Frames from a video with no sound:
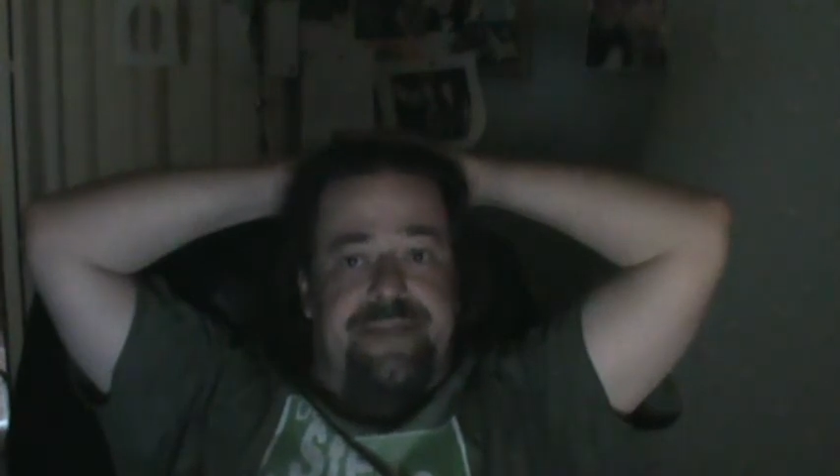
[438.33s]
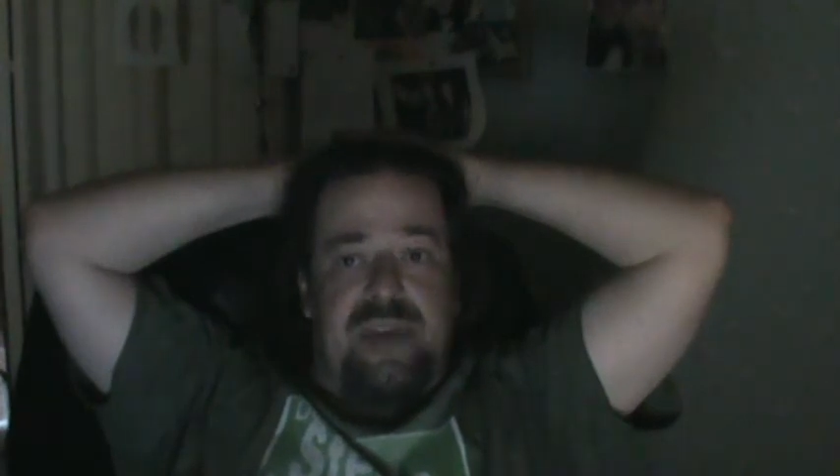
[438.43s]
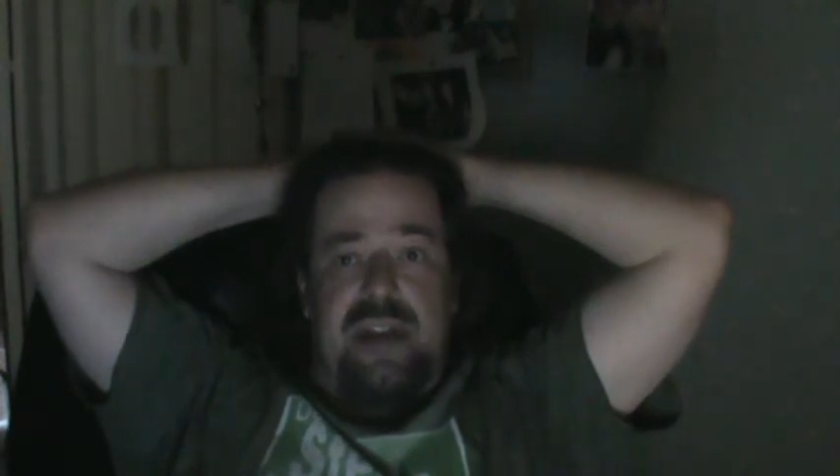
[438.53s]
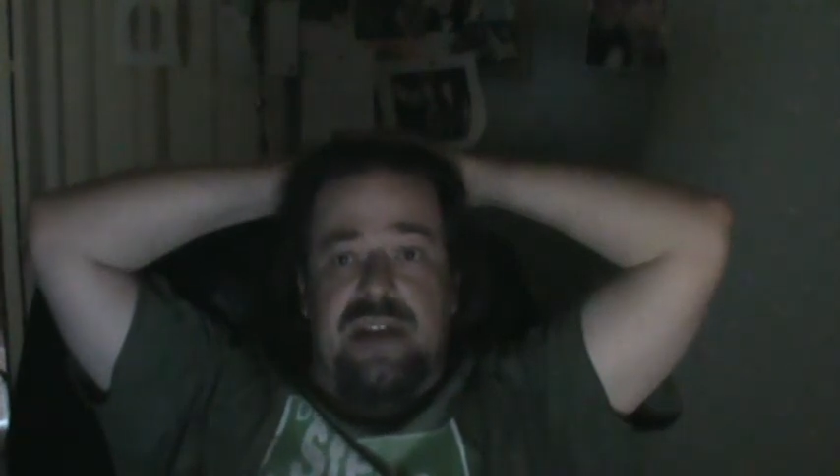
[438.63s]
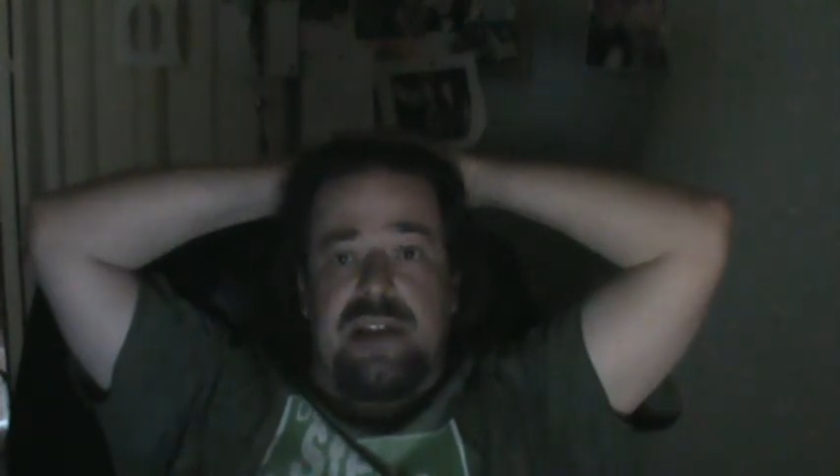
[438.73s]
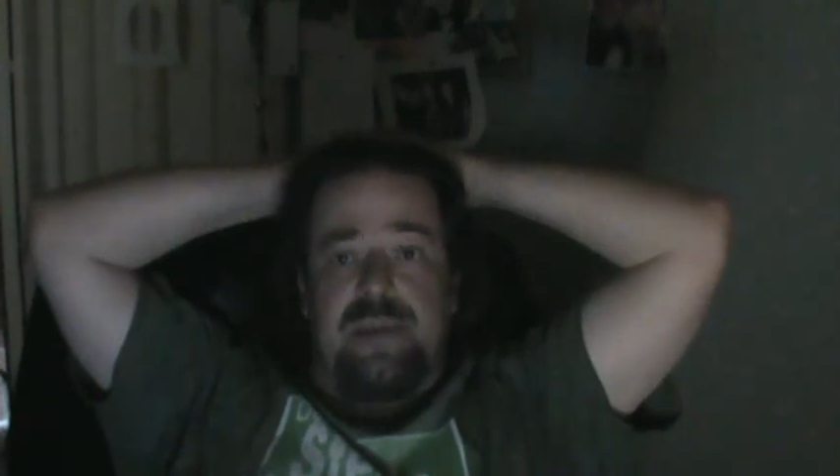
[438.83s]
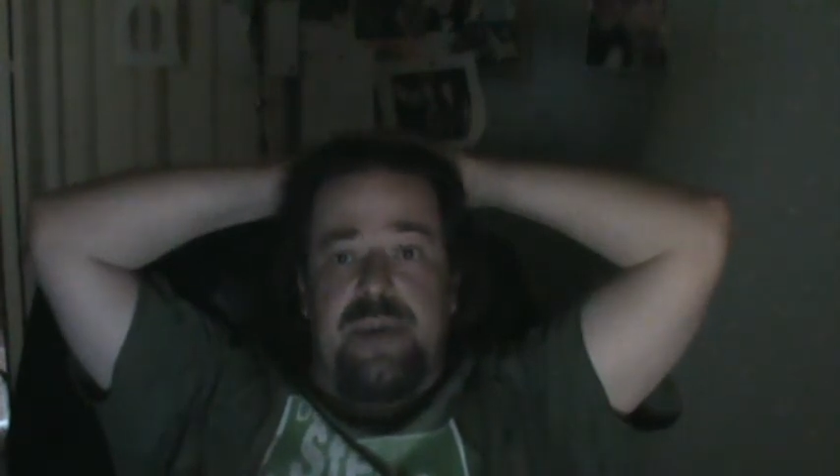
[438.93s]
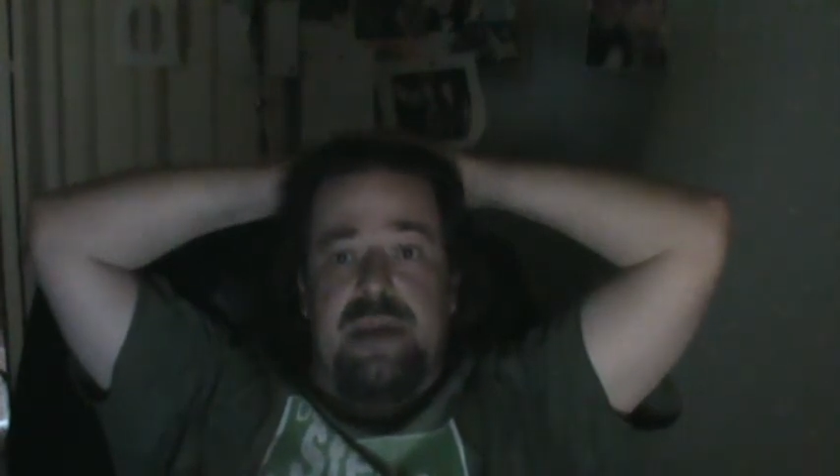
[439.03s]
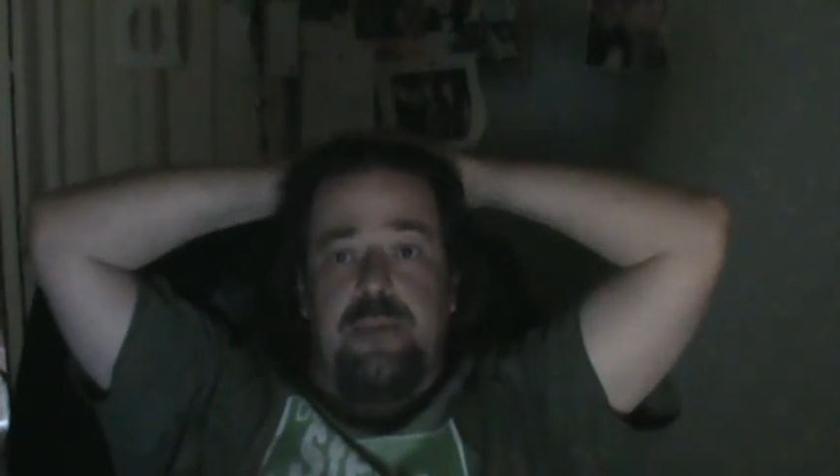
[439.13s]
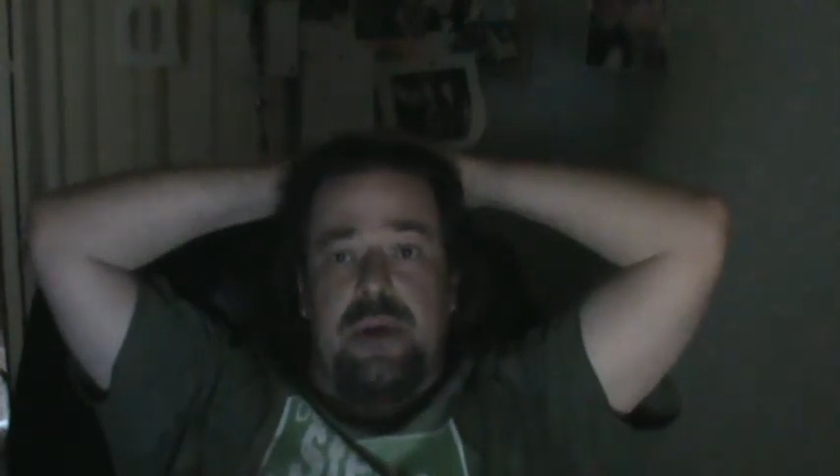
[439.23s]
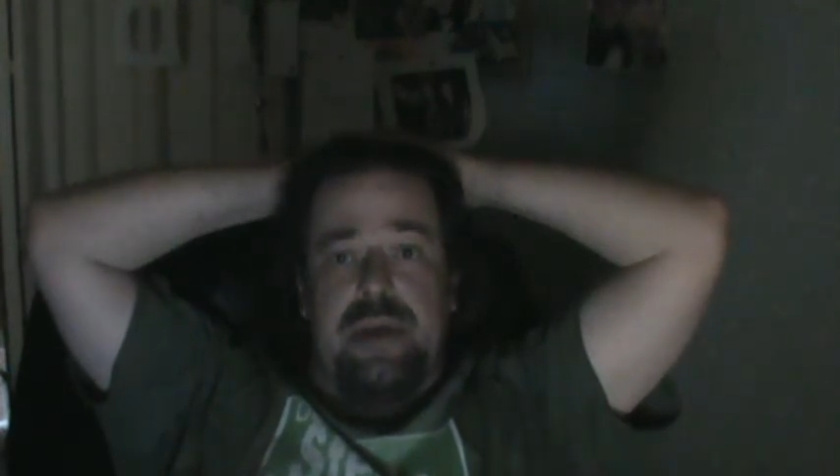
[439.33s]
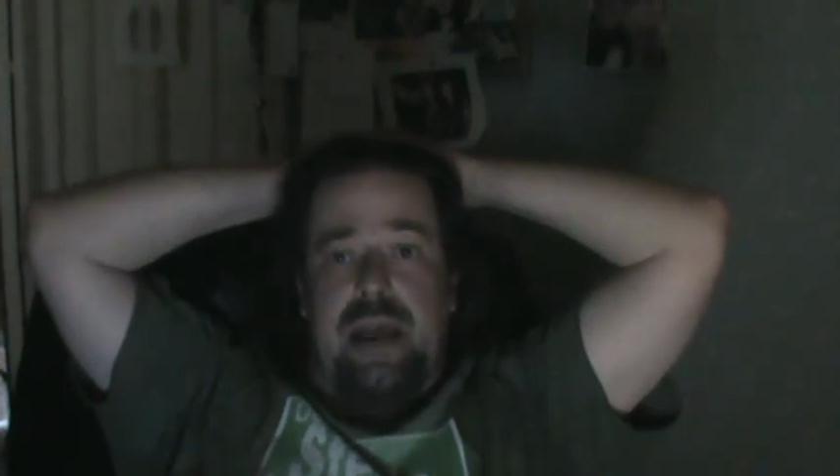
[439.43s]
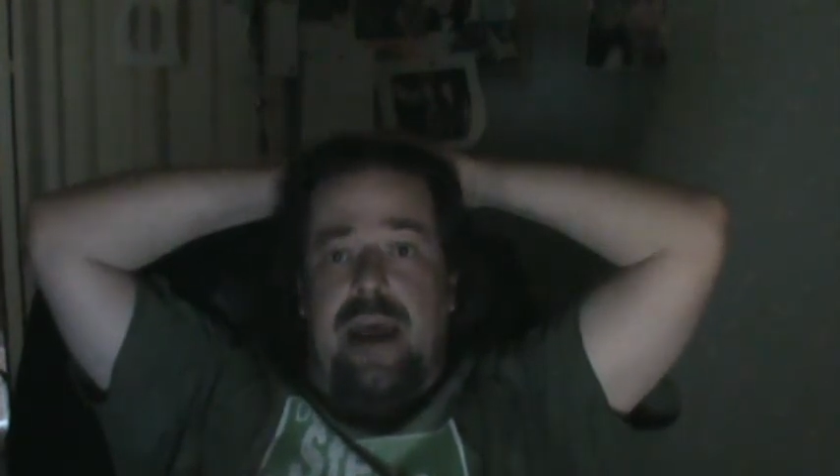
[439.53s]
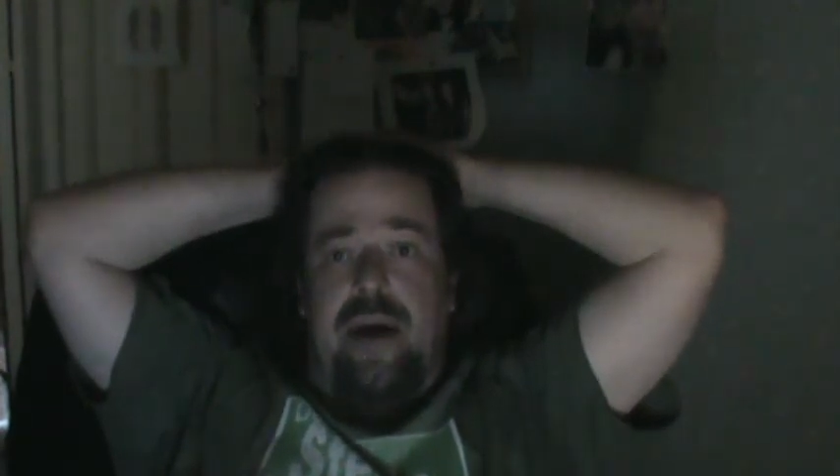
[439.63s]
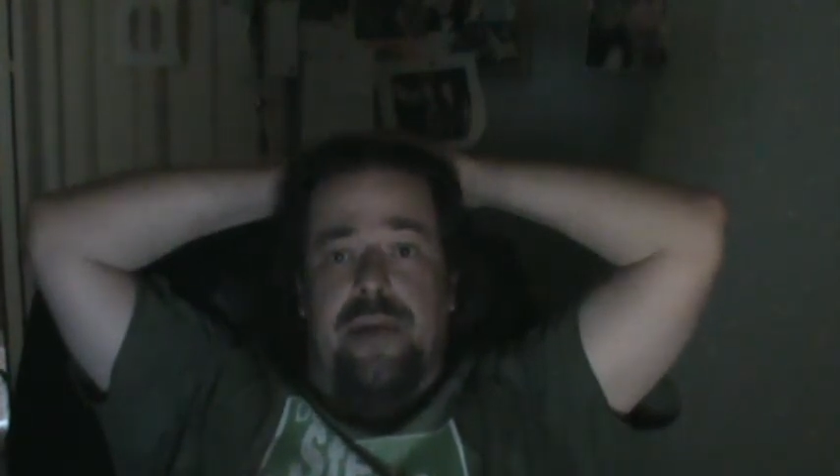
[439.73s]
It needs to be put
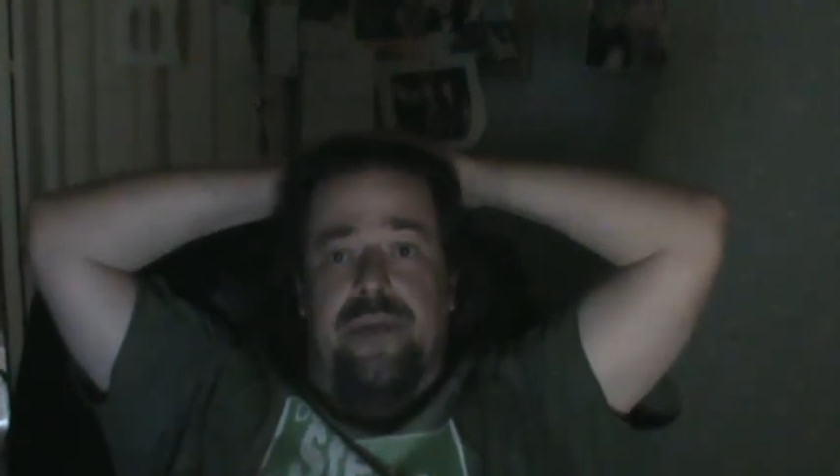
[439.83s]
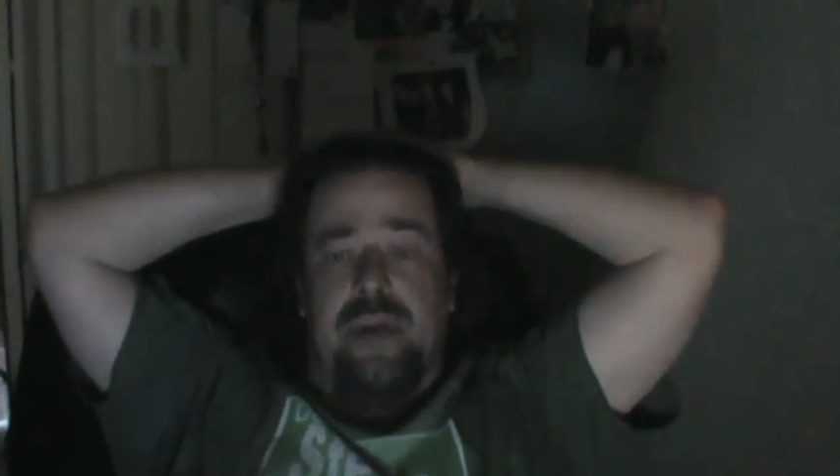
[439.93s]
down.